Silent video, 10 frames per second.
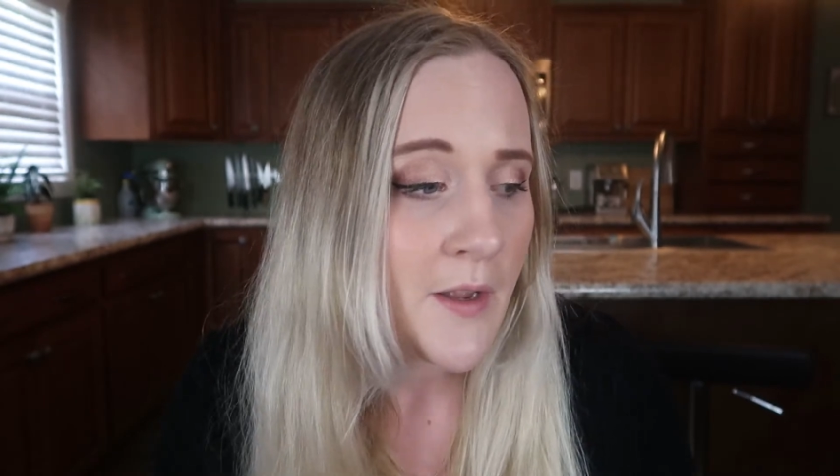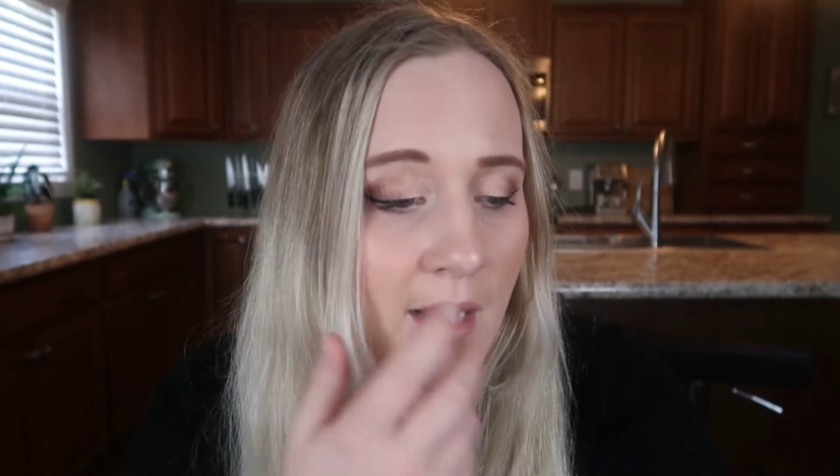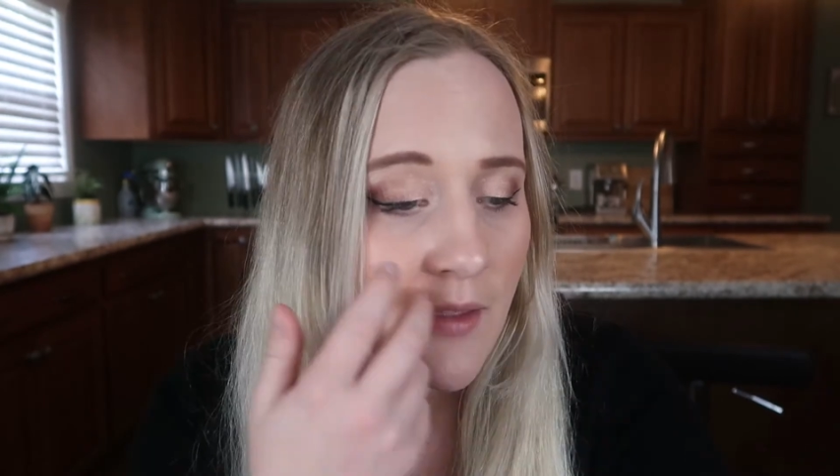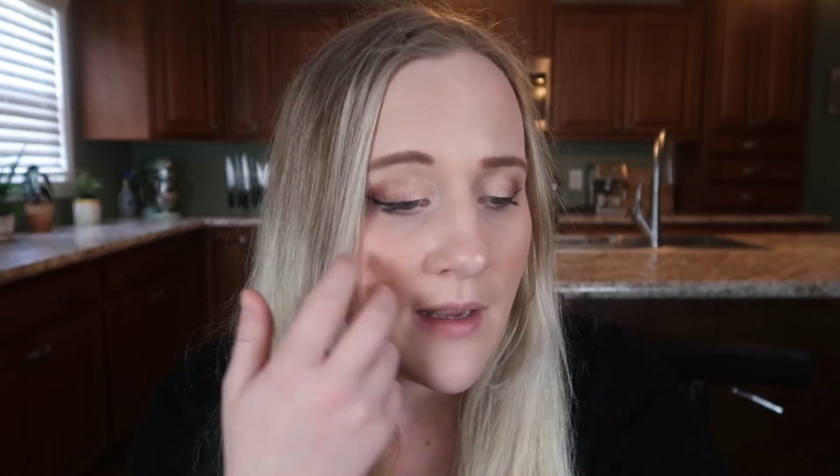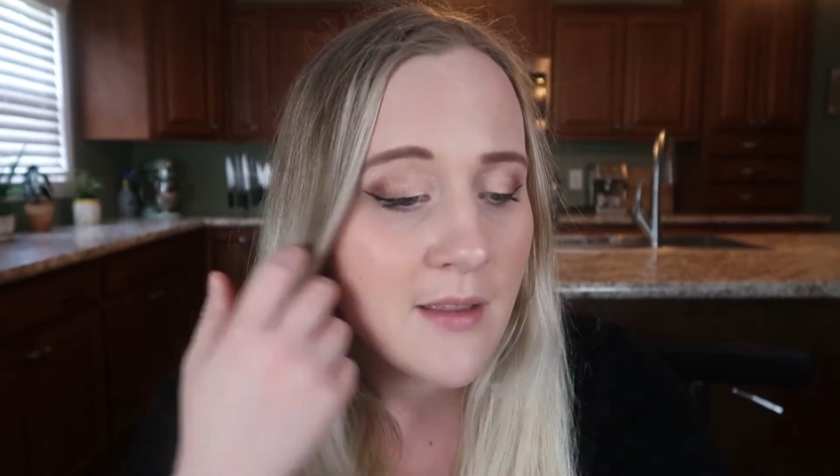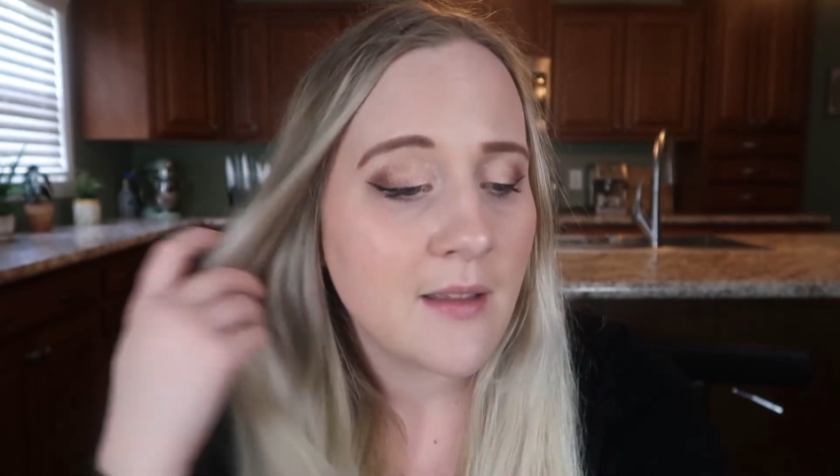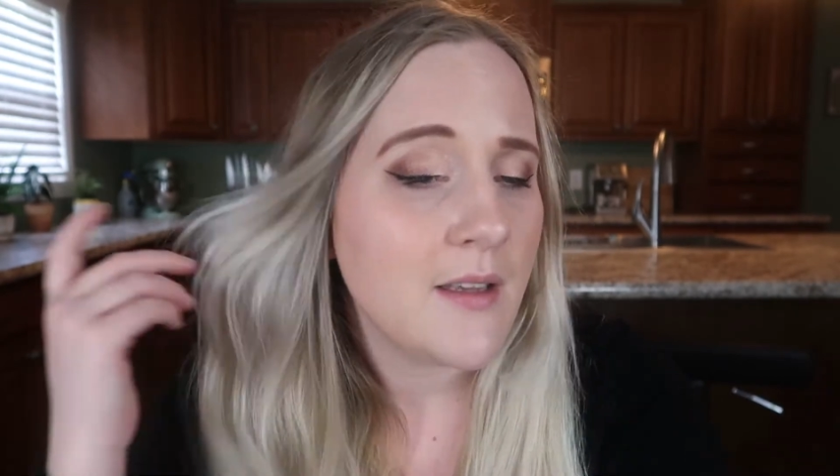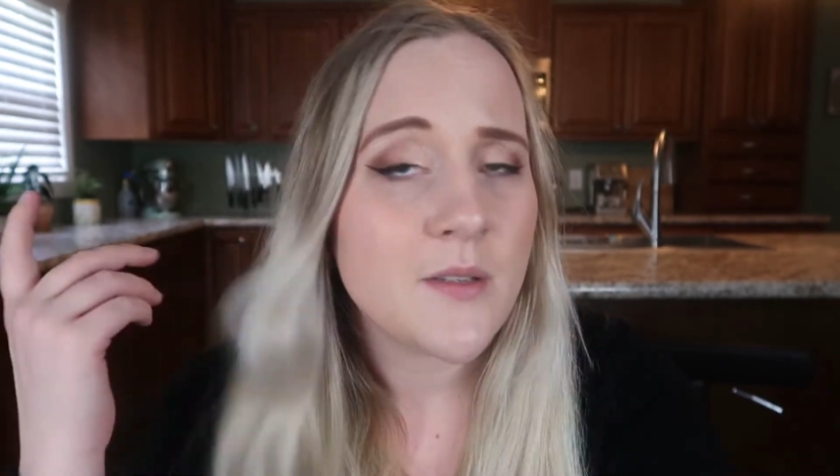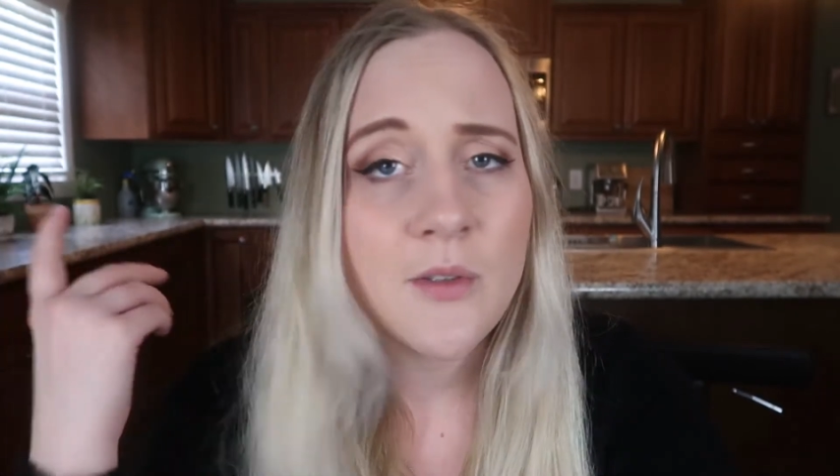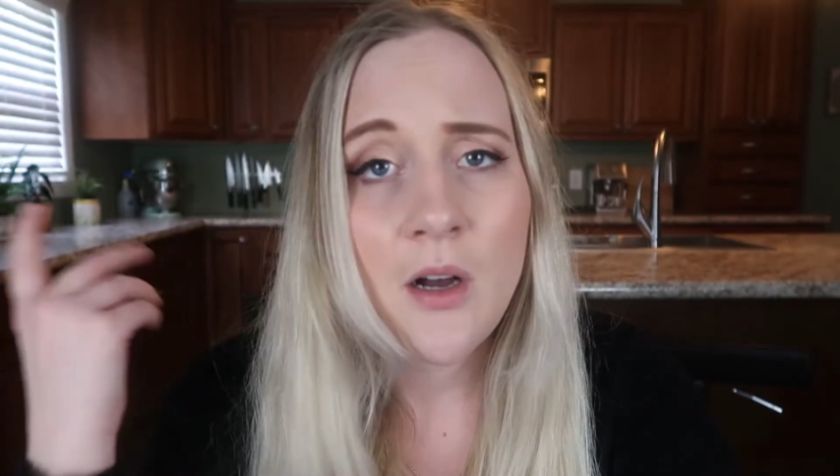I think that
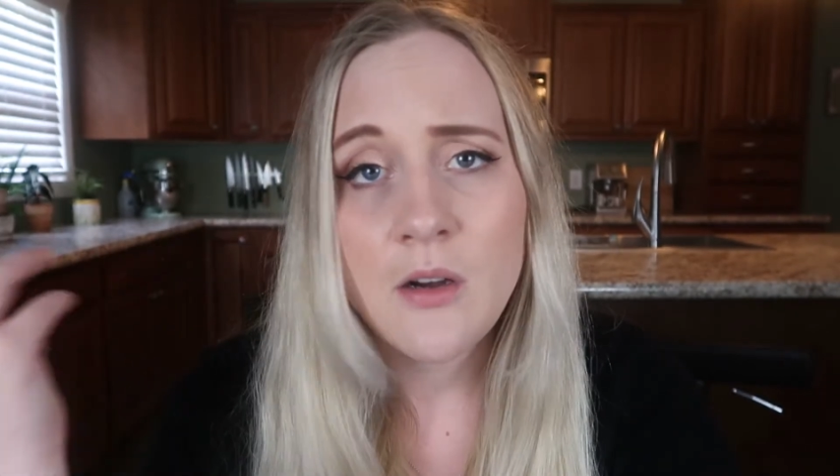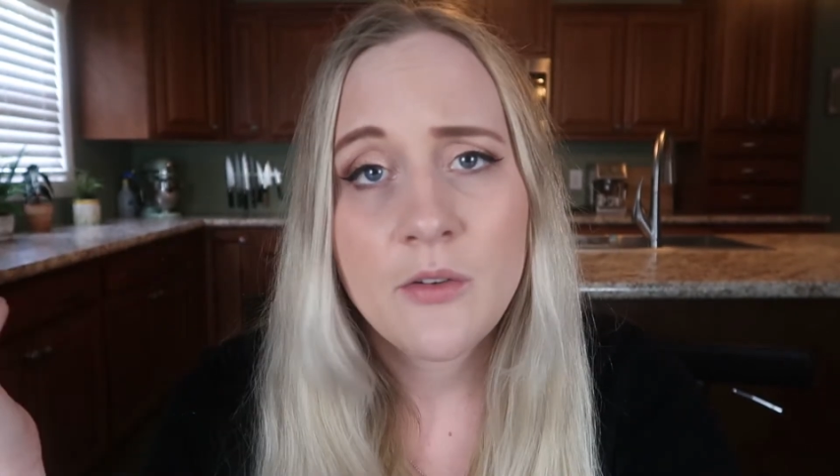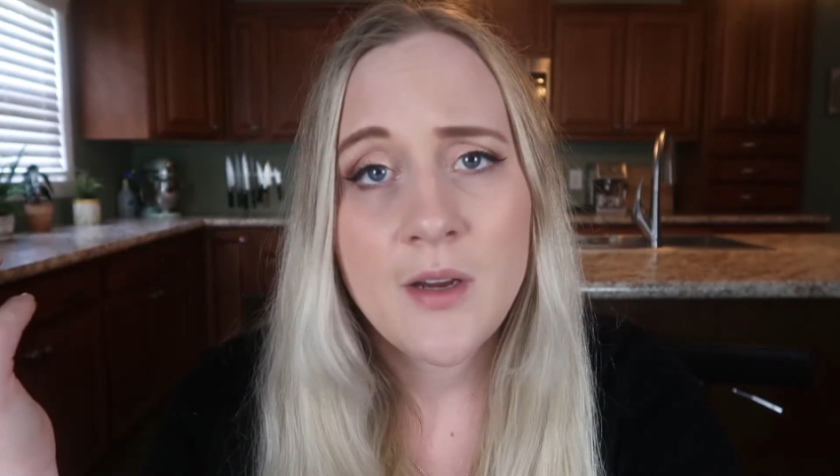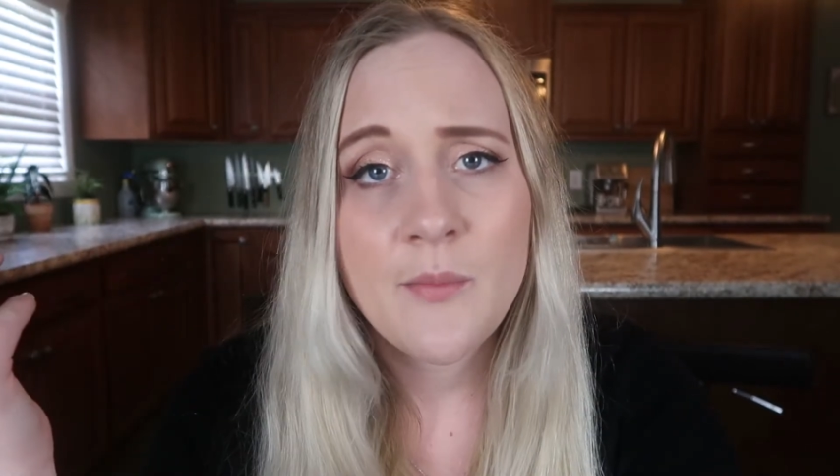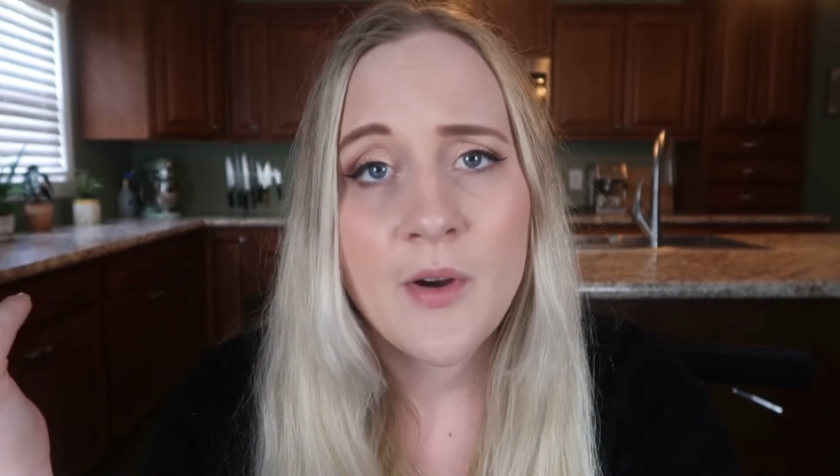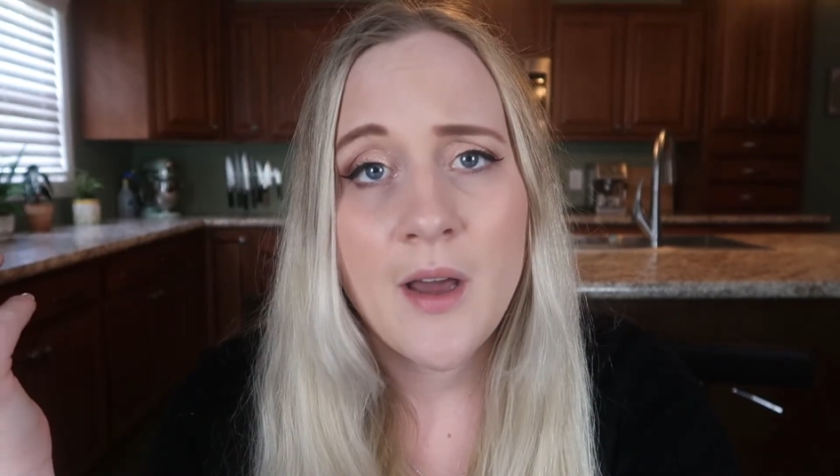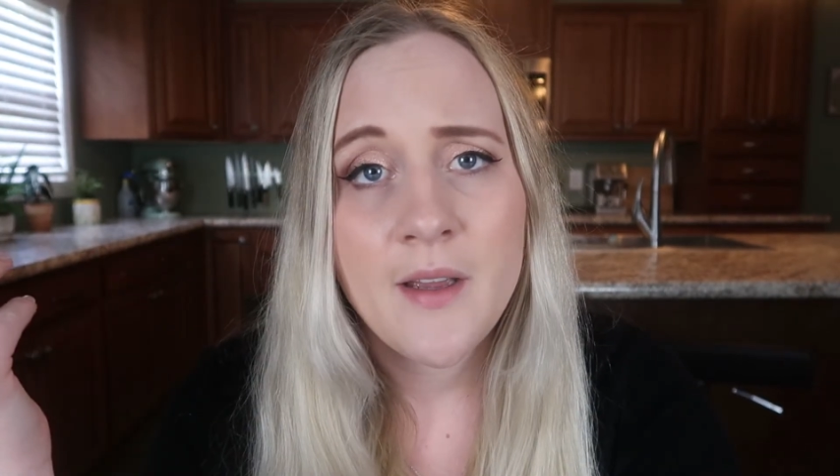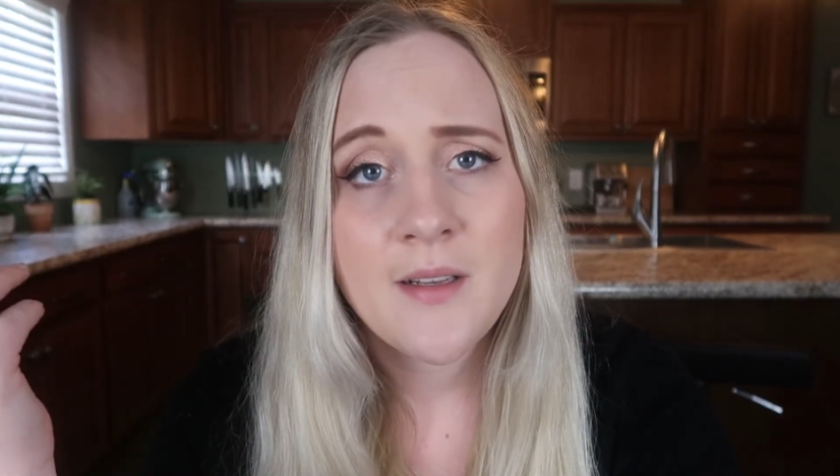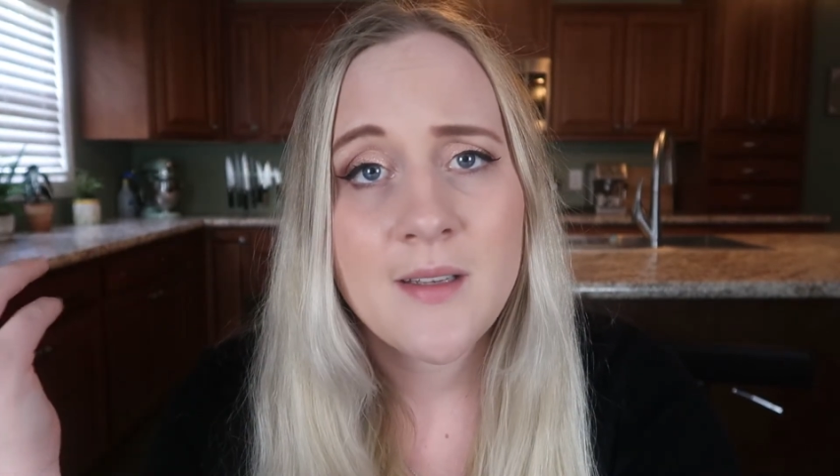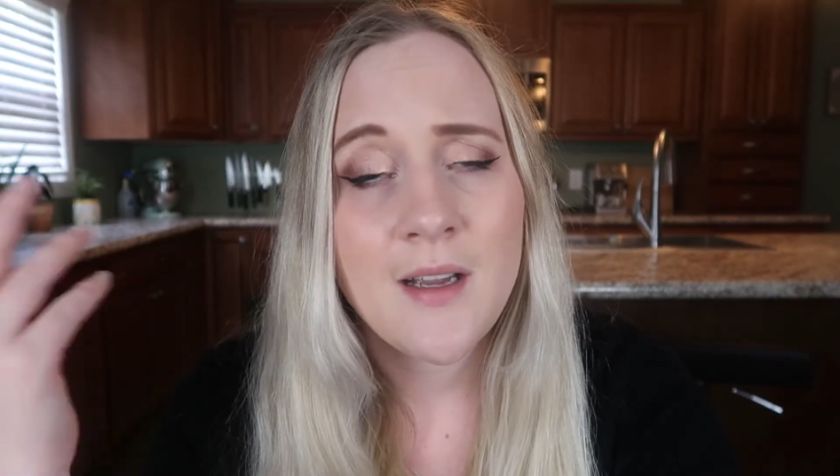these were all great products.